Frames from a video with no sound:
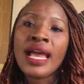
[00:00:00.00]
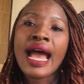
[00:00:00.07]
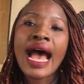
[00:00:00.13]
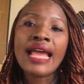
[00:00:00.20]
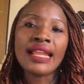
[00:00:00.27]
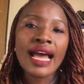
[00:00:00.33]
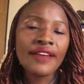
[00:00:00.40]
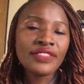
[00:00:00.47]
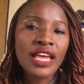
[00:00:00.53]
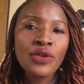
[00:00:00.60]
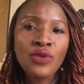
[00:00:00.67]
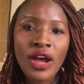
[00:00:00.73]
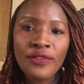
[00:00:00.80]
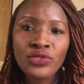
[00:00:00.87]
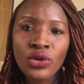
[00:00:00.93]
And after you
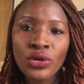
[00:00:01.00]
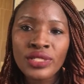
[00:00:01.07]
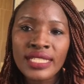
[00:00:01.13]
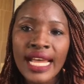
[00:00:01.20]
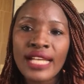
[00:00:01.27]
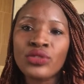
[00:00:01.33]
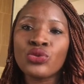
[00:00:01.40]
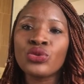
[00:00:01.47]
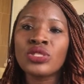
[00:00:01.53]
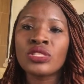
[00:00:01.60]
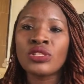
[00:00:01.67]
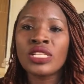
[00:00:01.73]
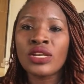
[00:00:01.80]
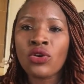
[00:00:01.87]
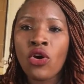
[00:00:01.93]
have done that, you
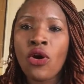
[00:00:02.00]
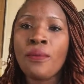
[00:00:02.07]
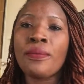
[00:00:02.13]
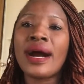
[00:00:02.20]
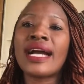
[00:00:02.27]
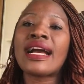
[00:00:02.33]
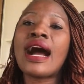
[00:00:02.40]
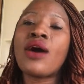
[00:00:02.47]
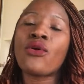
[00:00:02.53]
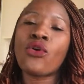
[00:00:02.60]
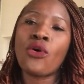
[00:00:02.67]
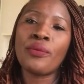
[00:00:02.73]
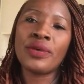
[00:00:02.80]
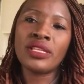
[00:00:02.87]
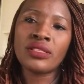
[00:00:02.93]
still come back and
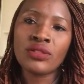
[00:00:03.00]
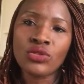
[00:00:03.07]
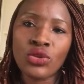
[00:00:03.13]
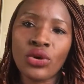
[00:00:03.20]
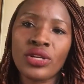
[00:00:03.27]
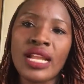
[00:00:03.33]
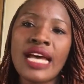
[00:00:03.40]
comment done.